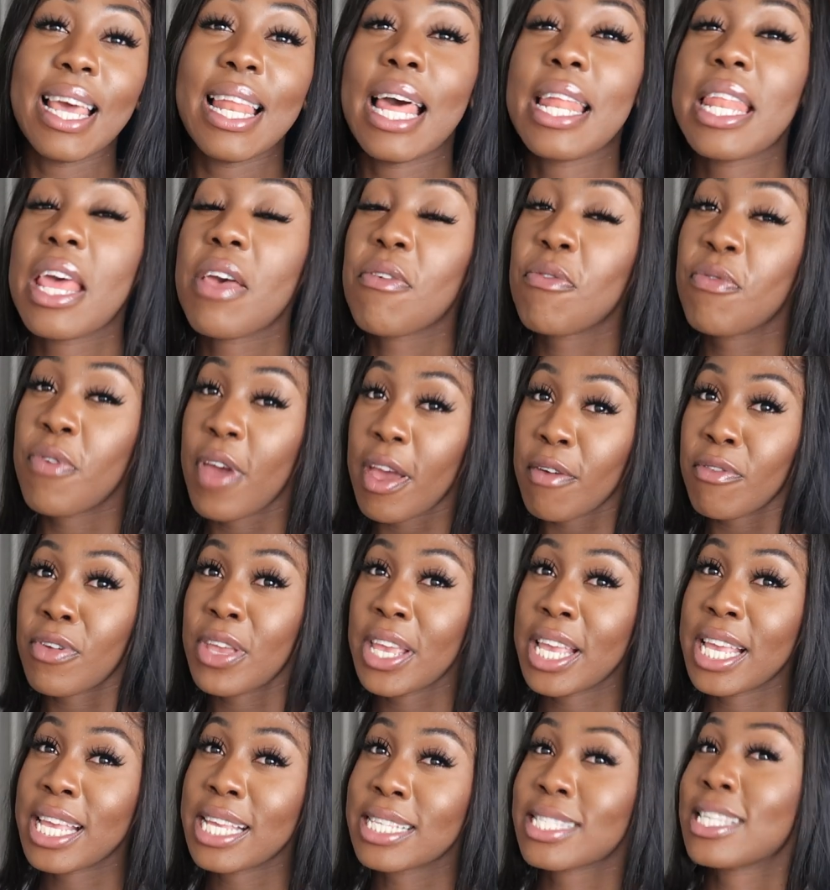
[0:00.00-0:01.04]
And they're
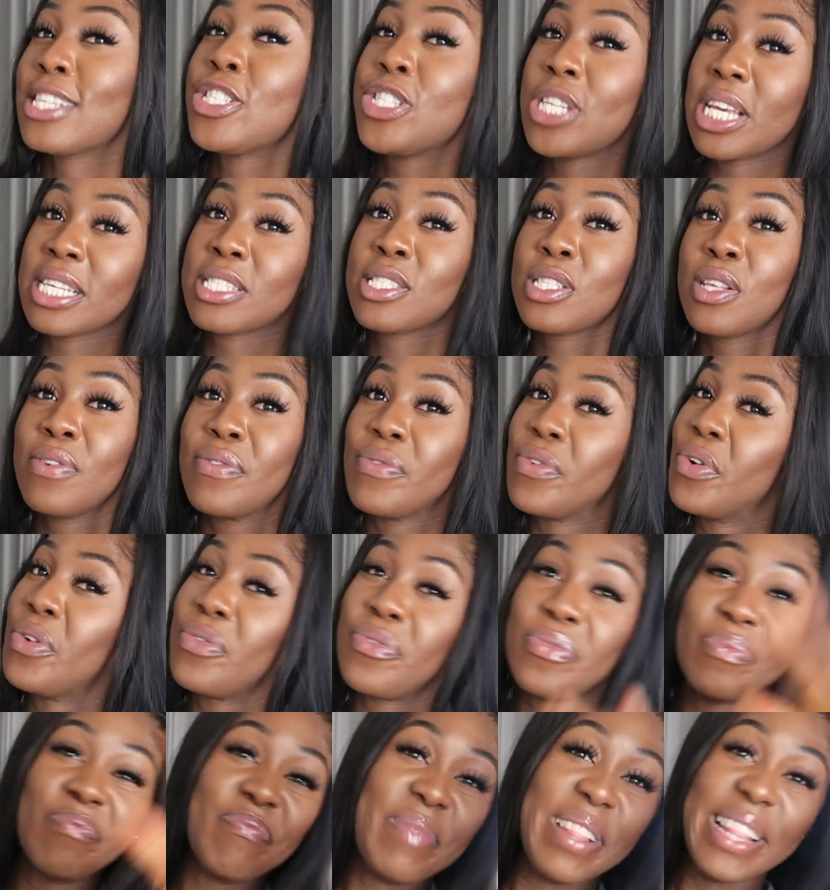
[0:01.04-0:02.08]
very suggestive
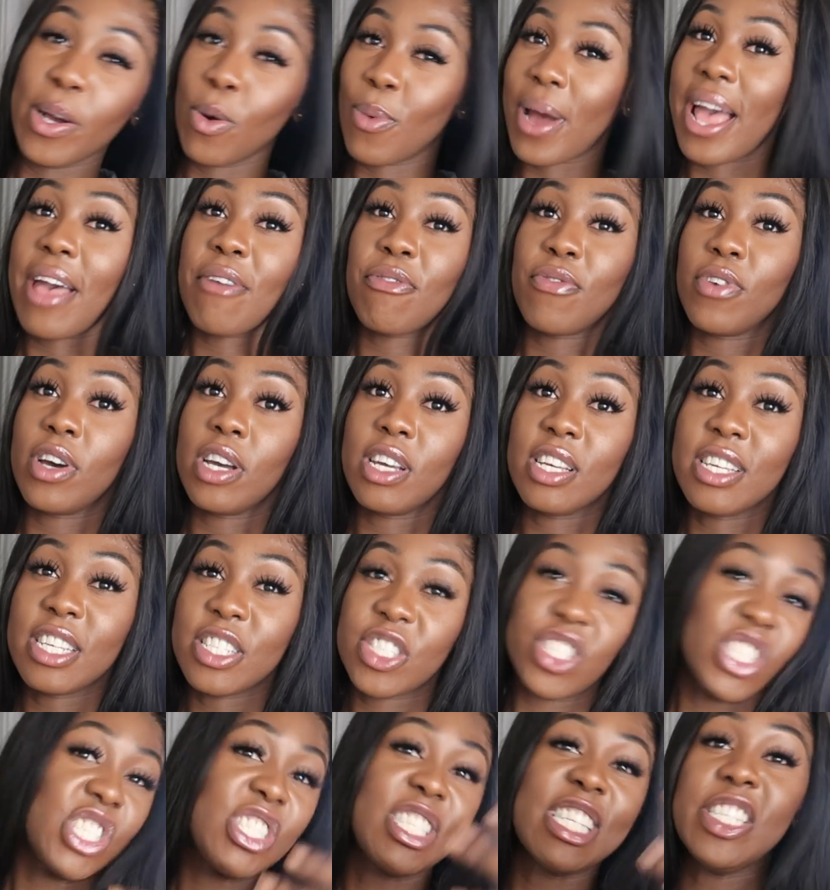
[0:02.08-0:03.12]
of little effort. It
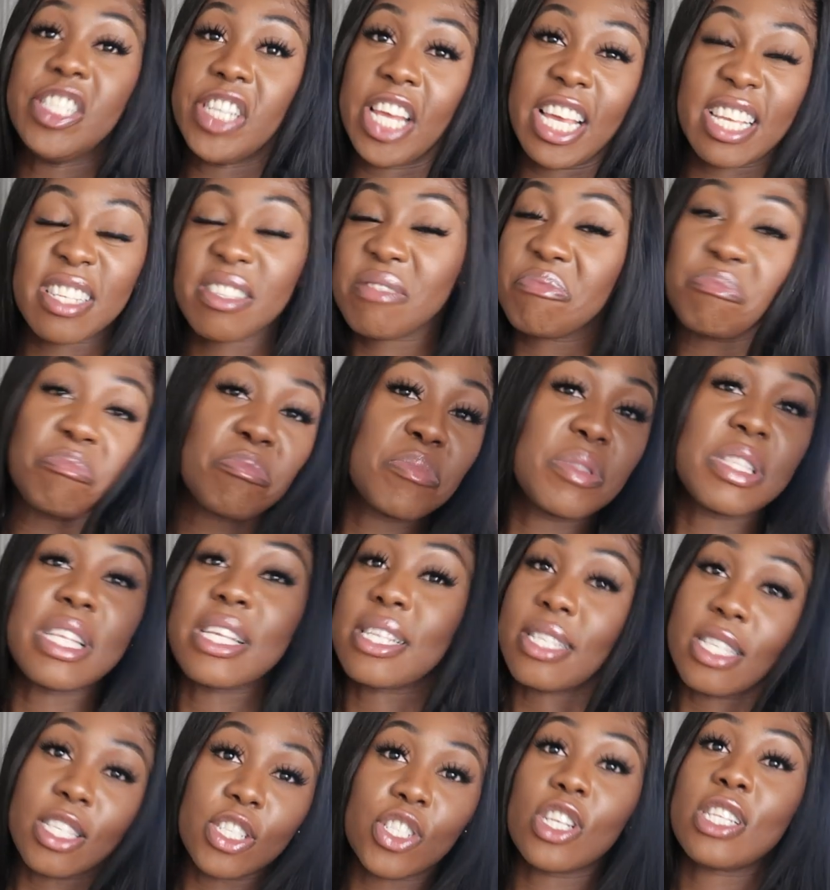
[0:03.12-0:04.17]
just suggests
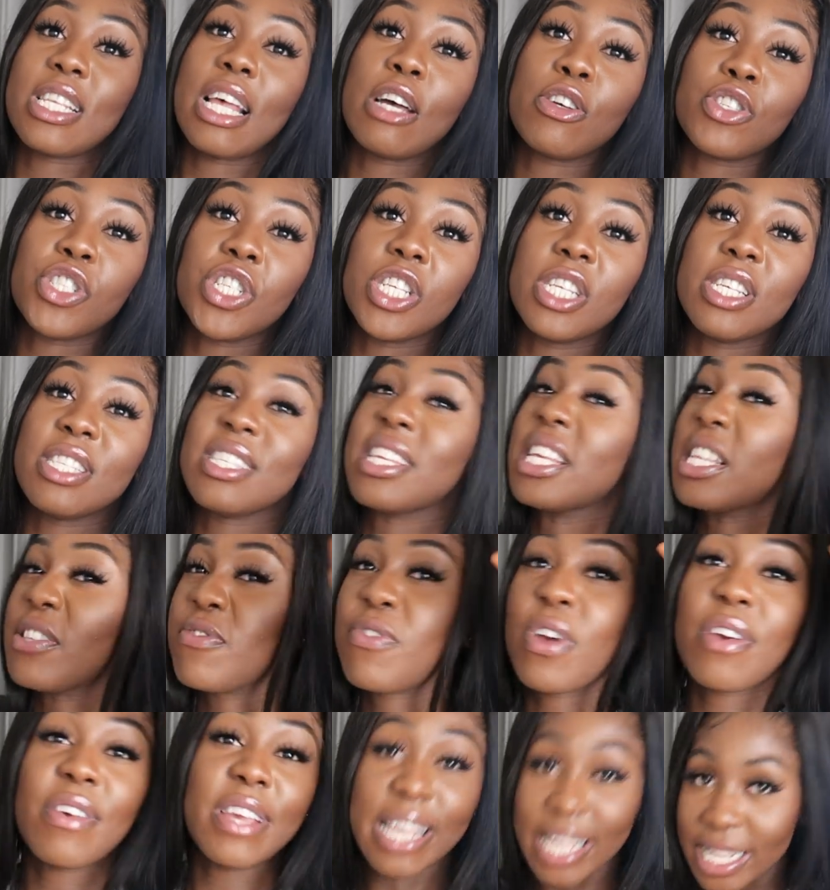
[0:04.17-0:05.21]
this is just how she is. It's
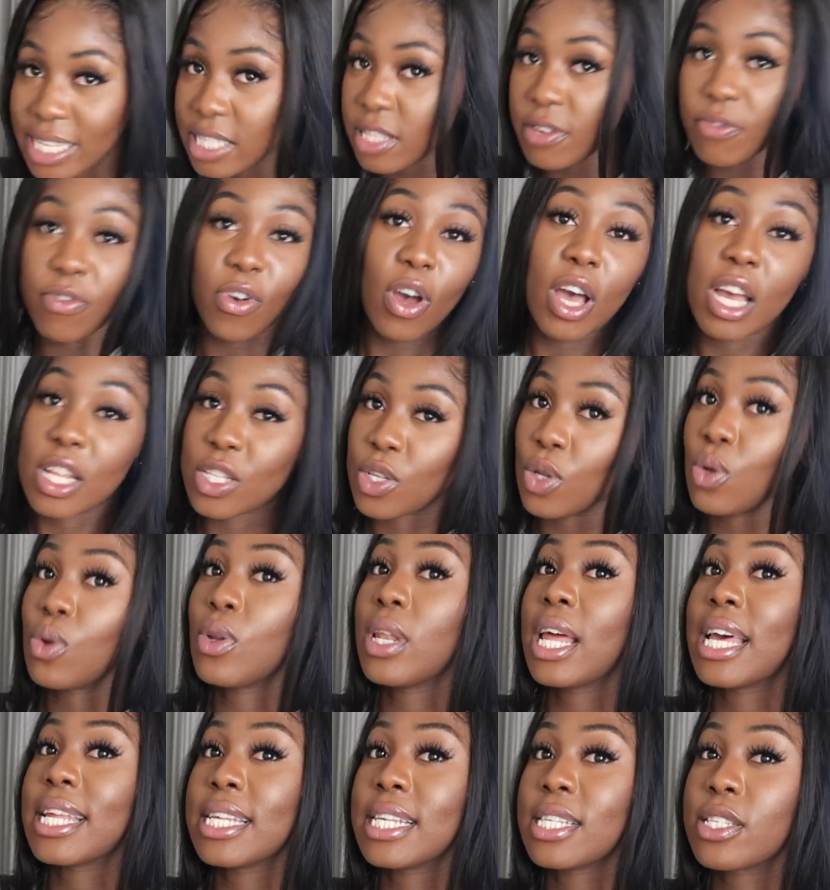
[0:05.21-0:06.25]
very easy for her to look
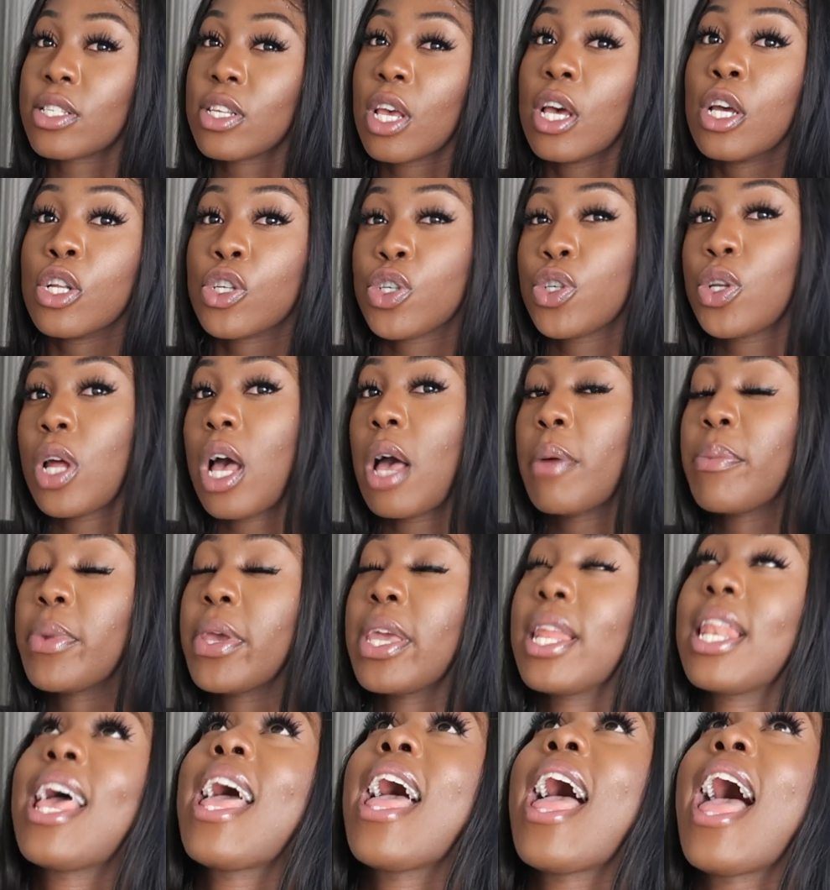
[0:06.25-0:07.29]
like this. Do you know what I
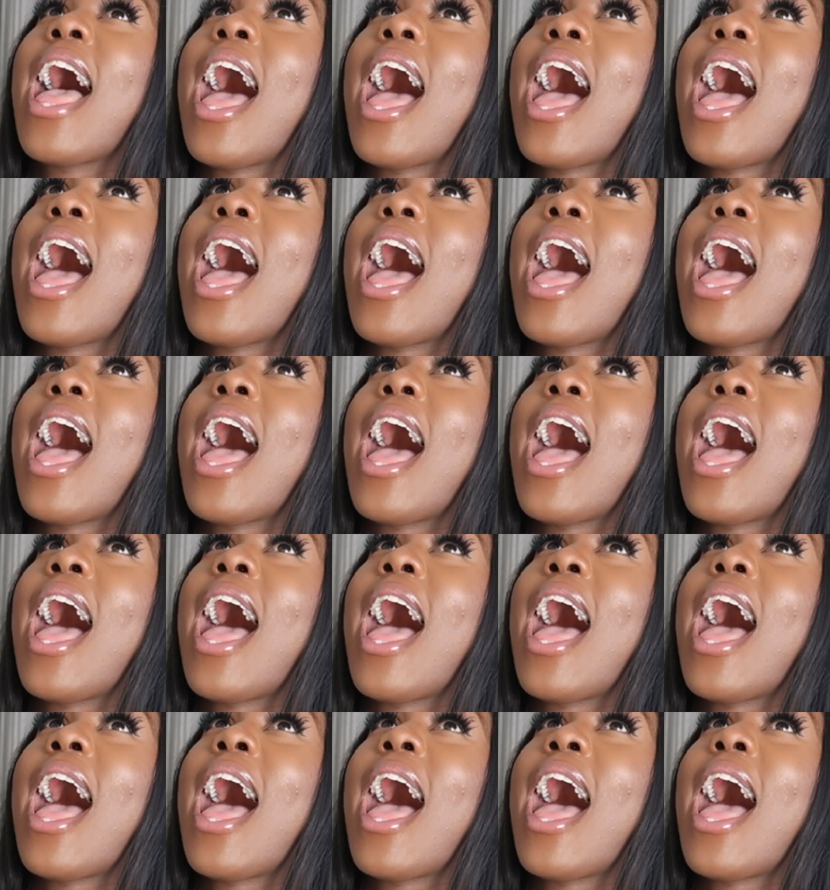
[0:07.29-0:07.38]
mean?